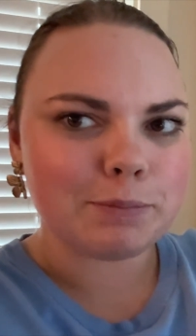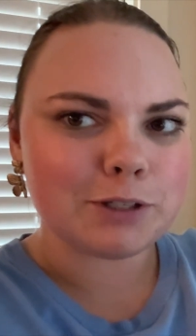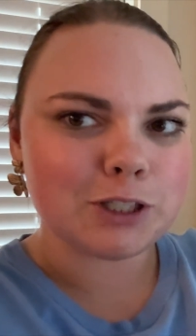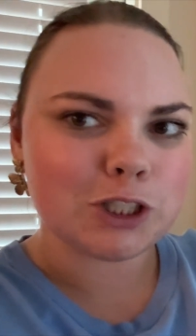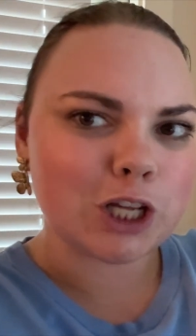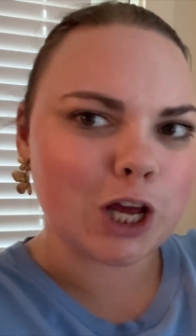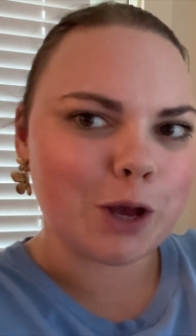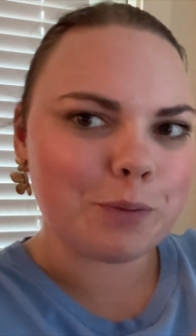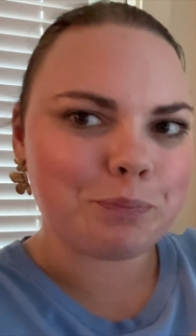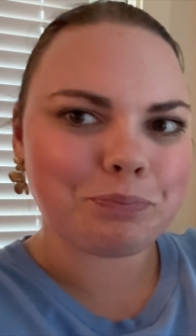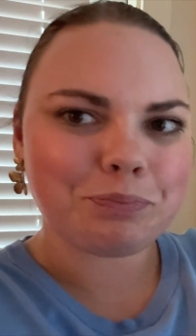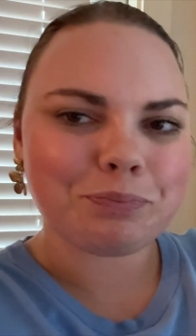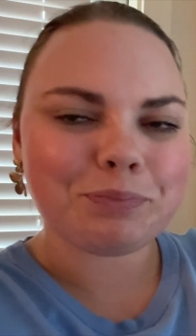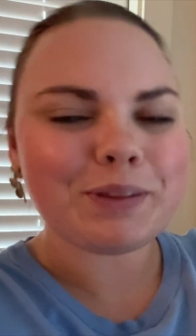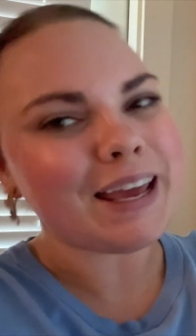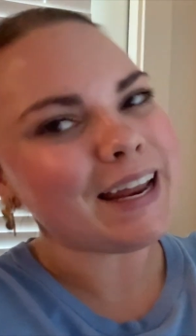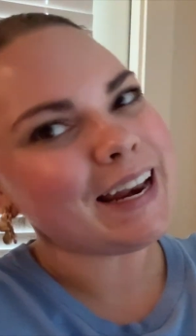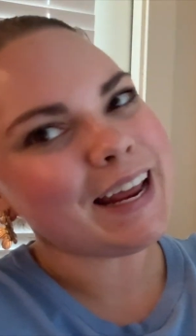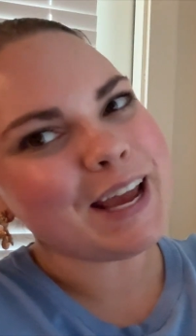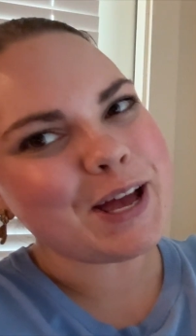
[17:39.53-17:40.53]
So
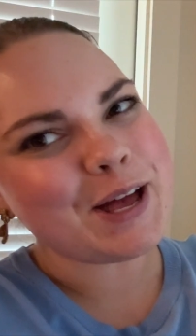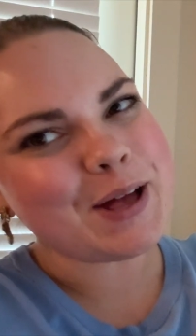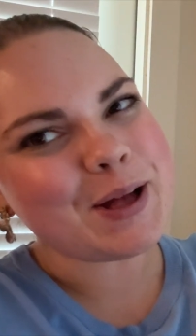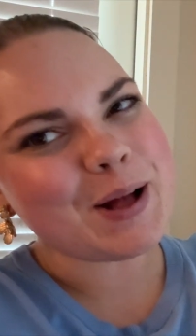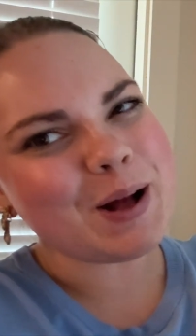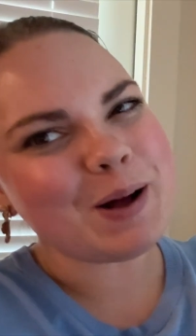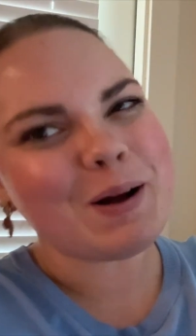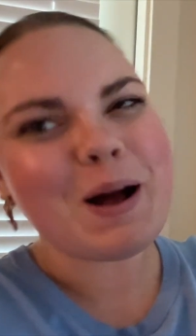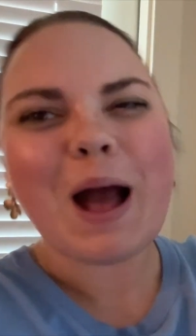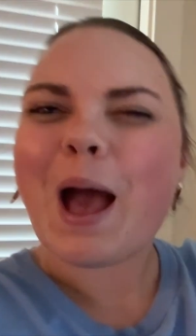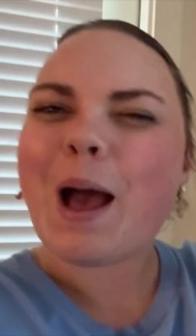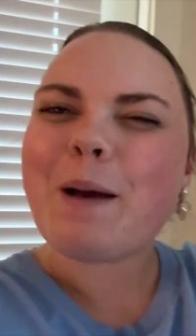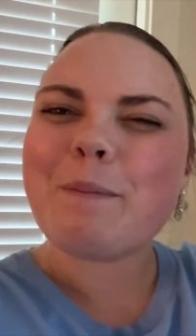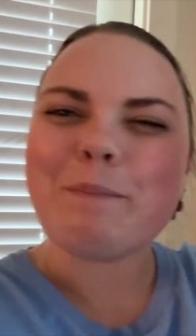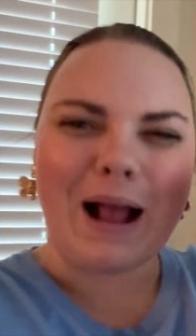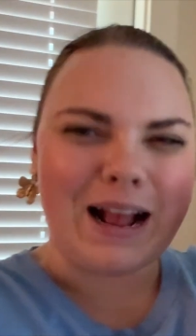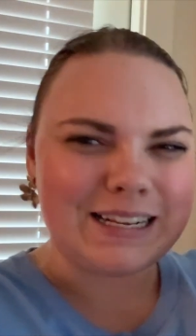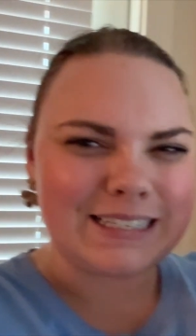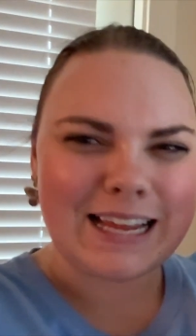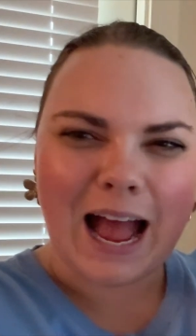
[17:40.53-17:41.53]
anyhow,
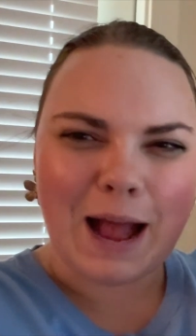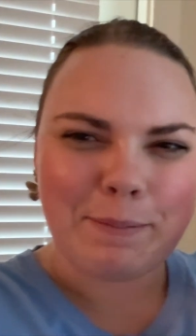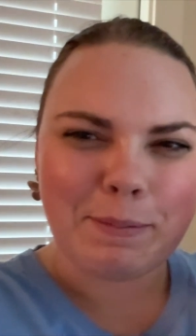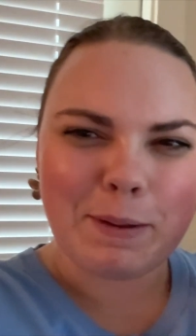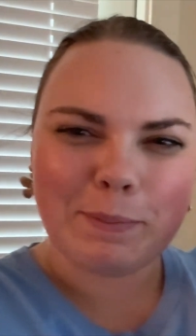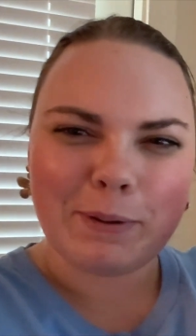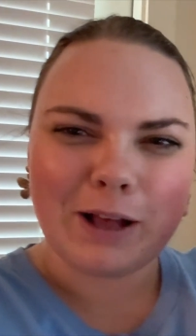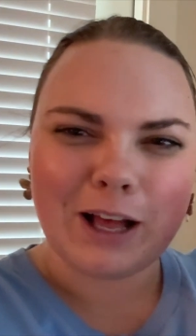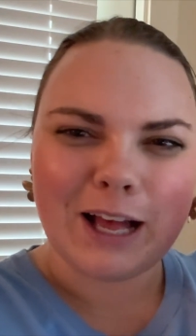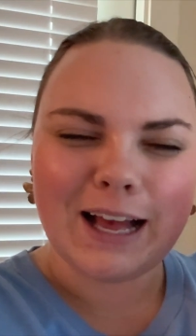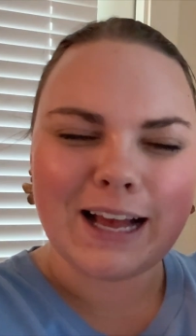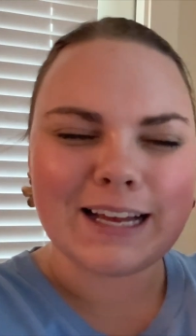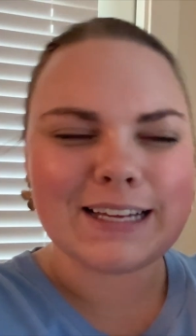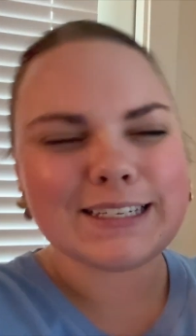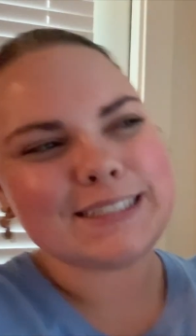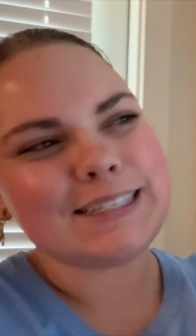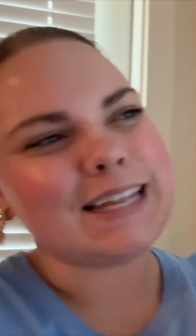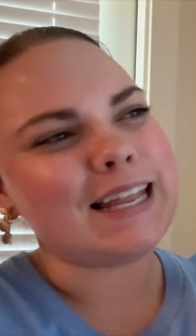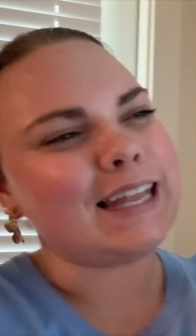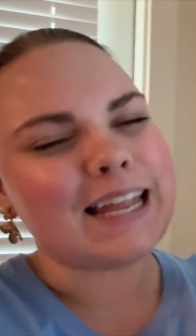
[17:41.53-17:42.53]
back to happy
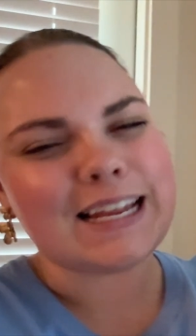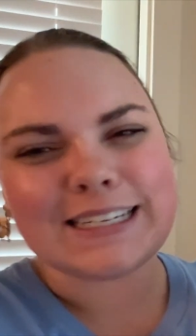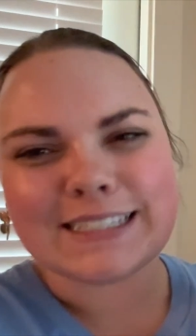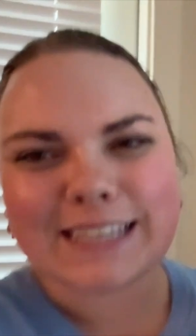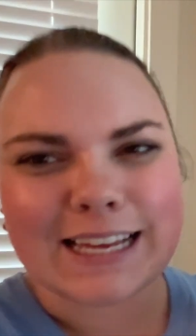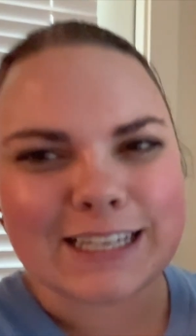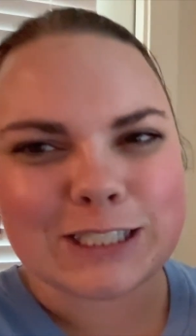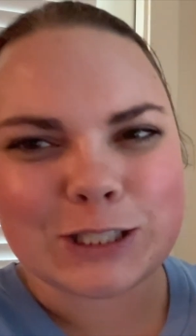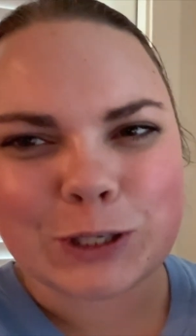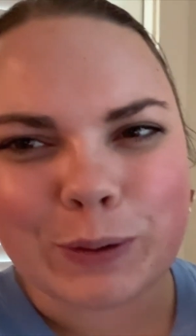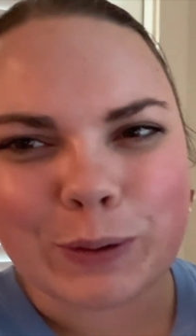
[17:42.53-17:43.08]
books. Let's get into